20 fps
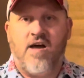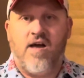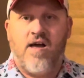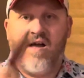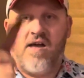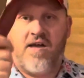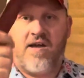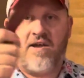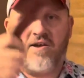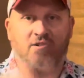
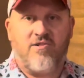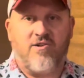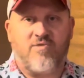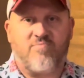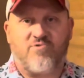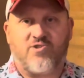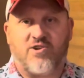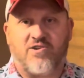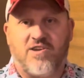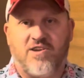Antelope
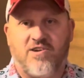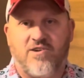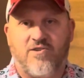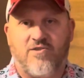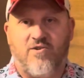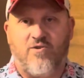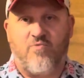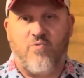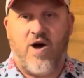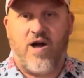jerky, good
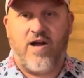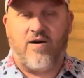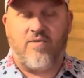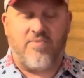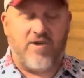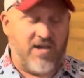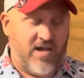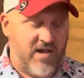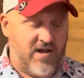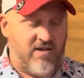old
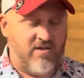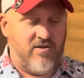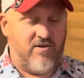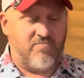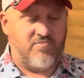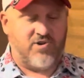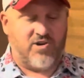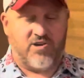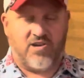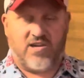Wyoming
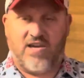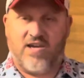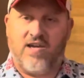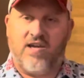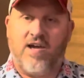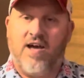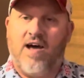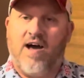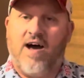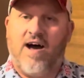antelope
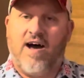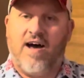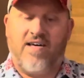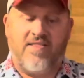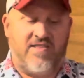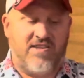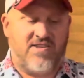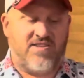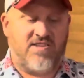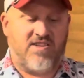jerky.
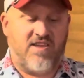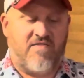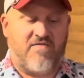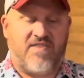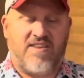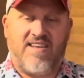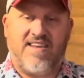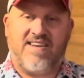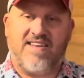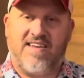This stuff
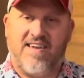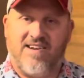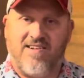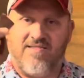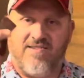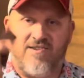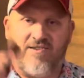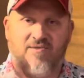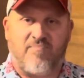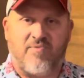did get a
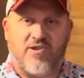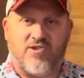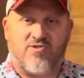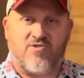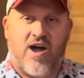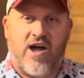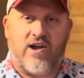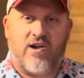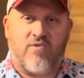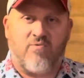little bit
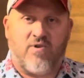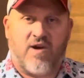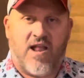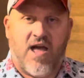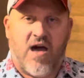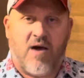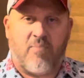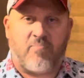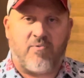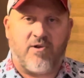drier. What
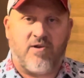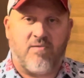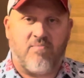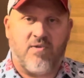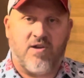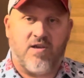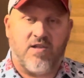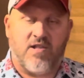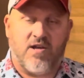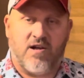happened to
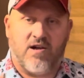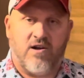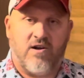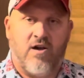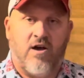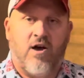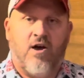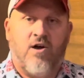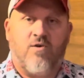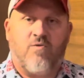me there
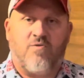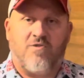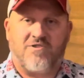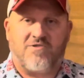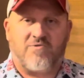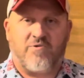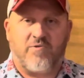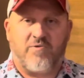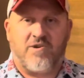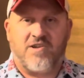was
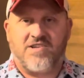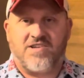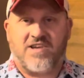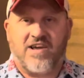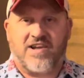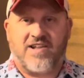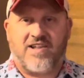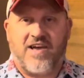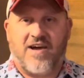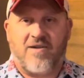we went and
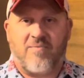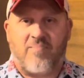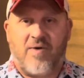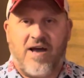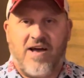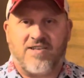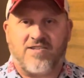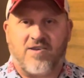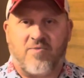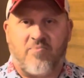checked out a
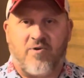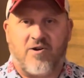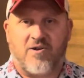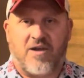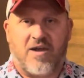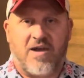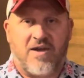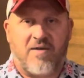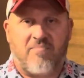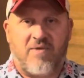basketball
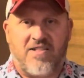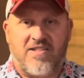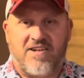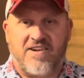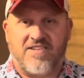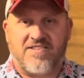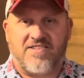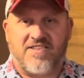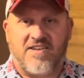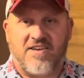game. I let
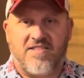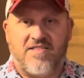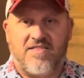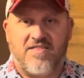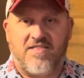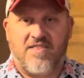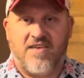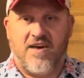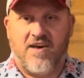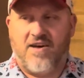it sit
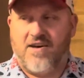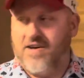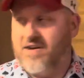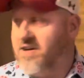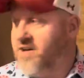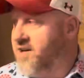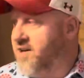in the